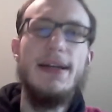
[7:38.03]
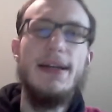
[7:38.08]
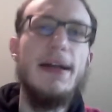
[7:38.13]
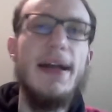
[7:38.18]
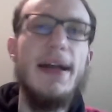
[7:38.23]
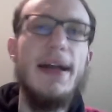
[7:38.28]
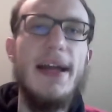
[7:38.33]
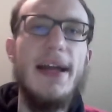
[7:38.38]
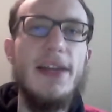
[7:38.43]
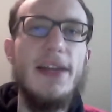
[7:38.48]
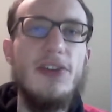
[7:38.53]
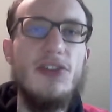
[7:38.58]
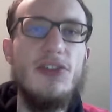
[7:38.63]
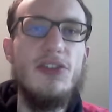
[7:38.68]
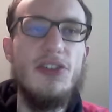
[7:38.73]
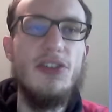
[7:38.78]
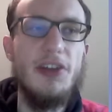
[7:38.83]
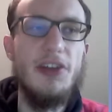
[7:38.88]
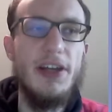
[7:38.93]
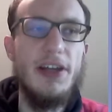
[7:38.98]

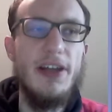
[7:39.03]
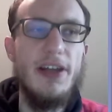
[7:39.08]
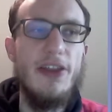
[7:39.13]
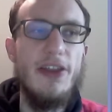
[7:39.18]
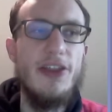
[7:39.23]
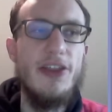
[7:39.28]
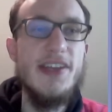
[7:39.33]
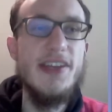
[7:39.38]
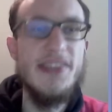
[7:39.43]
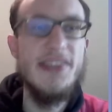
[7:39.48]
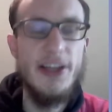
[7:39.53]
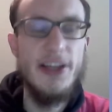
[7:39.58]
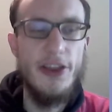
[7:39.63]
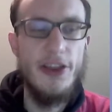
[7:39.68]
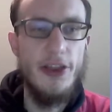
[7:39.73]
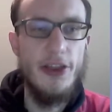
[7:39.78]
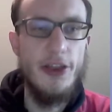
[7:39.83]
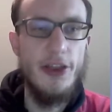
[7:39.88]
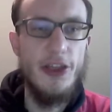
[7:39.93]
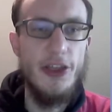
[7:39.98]
And these are
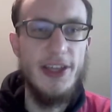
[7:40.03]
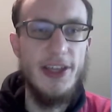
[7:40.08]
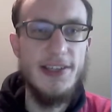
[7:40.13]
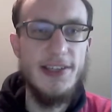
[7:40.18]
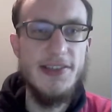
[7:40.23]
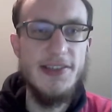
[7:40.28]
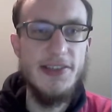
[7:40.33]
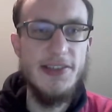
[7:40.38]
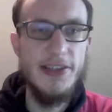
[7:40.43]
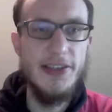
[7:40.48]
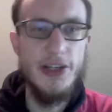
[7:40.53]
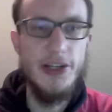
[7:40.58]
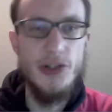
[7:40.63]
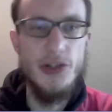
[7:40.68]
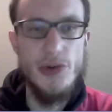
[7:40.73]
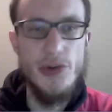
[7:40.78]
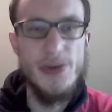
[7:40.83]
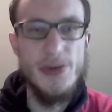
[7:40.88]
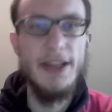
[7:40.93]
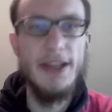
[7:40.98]
then the things
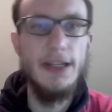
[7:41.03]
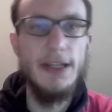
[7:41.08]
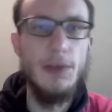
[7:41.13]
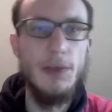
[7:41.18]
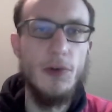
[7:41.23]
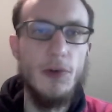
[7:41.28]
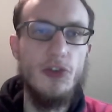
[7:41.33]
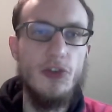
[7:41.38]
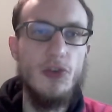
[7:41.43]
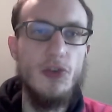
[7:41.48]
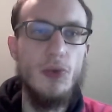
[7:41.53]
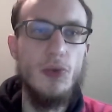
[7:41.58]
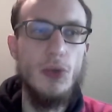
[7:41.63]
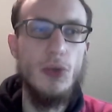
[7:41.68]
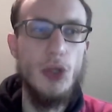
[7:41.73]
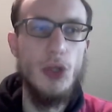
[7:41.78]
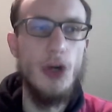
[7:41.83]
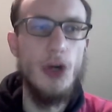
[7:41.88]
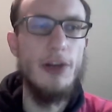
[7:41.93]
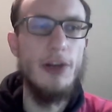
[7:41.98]
you really want to
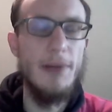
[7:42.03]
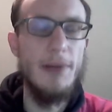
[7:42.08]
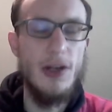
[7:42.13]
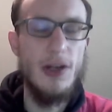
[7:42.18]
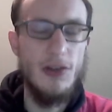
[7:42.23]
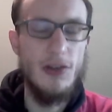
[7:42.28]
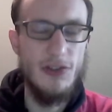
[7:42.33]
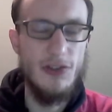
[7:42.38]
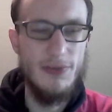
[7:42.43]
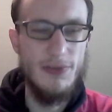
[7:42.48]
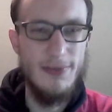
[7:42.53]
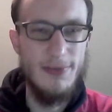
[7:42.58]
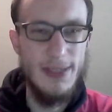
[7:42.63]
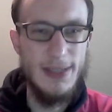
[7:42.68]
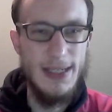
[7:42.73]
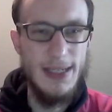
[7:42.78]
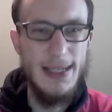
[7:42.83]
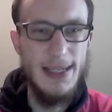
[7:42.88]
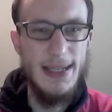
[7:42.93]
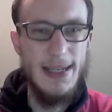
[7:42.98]
learn about
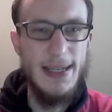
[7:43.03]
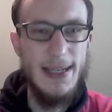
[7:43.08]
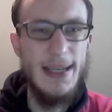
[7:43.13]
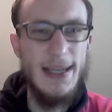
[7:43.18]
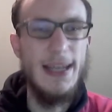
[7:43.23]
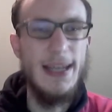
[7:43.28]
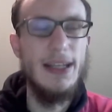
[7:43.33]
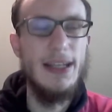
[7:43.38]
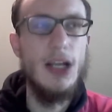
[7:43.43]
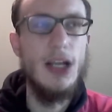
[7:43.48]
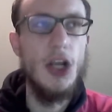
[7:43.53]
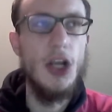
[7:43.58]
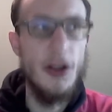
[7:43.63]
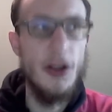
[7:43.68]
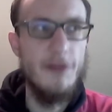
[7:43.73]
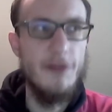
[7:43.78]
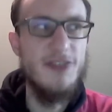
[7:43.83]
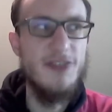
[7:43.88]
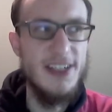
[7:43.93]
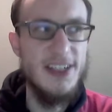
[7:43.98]
in a
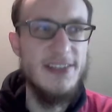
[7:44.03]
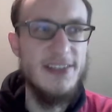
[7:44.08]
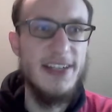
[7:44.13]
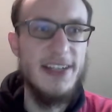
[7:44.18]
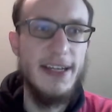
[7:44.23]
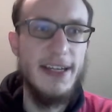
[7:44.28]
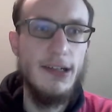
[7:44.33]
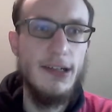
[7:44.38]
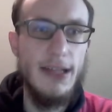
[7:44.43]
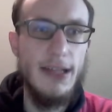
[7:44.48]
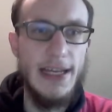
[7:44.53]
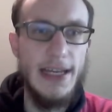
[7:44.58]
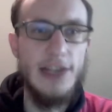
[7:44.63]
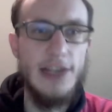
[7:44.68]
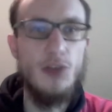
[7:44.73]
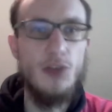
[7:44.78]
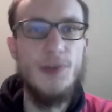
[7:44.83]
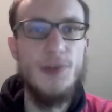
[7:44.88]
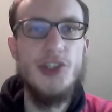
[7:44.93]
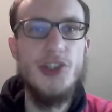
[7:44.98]
lot of detail,
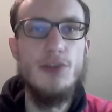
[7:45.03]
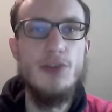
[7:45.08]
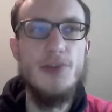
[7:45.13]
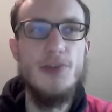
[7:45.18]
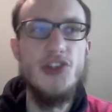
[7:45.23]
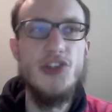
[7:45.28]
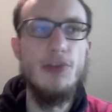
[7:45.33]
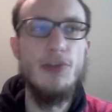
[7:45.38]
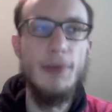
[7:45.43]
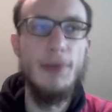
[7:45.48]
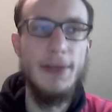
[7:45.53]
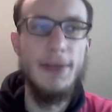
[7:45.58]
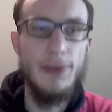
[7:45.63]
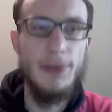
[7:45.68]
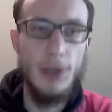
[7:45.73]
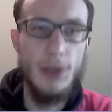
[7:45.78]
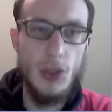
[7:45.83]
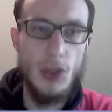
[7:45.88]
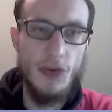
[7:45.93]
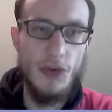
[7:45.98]
and which you presumably
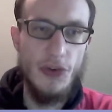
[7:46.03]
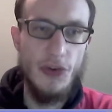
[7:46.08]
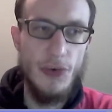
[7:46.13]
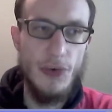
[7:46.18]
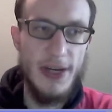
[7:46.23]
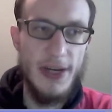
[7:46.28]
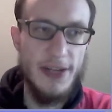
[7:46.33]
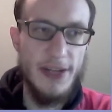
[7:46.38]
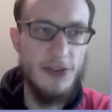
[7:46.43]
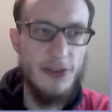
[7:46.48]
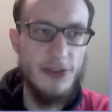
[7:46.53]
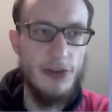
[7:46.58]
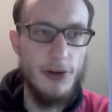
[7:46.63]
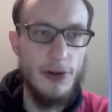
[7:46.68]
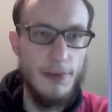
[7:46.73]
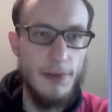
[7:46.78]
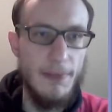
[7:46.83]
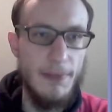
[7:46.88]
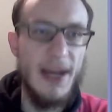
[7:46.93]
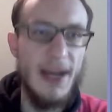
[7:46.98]
will also write
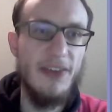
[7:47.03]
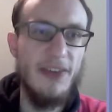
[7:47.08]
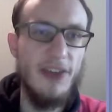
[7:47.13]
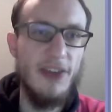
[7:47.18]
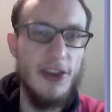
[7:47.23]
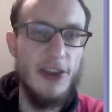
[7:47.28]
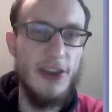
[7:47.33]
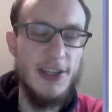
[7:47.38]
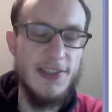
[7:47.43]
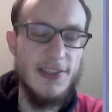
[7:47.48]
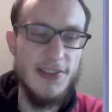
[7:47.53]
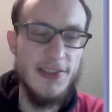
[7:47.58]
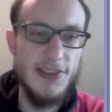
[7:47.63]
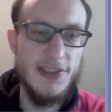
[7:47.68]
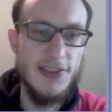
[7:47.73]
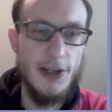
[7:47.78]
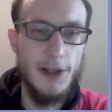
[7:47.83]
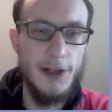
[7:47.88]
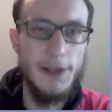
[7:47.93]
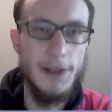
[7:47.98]
your master
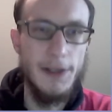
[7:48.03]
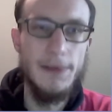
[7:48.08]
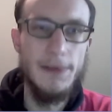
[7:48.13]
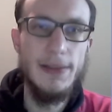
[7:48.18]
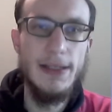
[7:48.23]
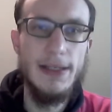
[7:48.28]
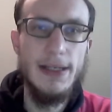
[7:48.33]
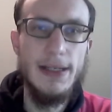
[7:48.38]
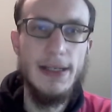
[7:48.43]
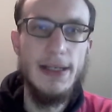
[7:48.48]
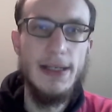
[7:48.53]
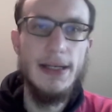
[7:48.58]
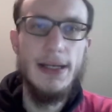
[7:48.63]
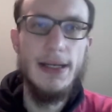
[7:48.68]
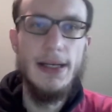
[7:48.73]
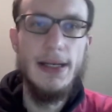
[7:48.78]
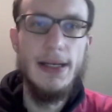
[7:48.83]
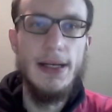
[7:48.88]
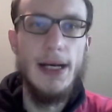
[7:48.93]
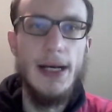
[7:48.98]
thesis
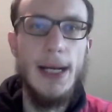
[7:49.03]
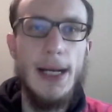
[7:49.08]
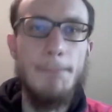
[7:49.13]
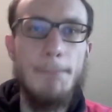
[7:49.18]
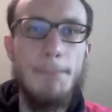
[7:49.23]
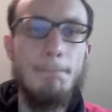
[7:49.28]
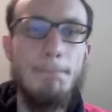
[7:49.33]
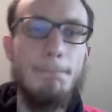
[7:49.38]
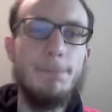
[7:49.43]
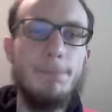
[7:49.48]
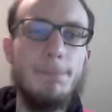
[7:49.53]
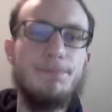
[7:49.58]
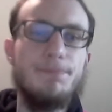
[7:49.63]
on.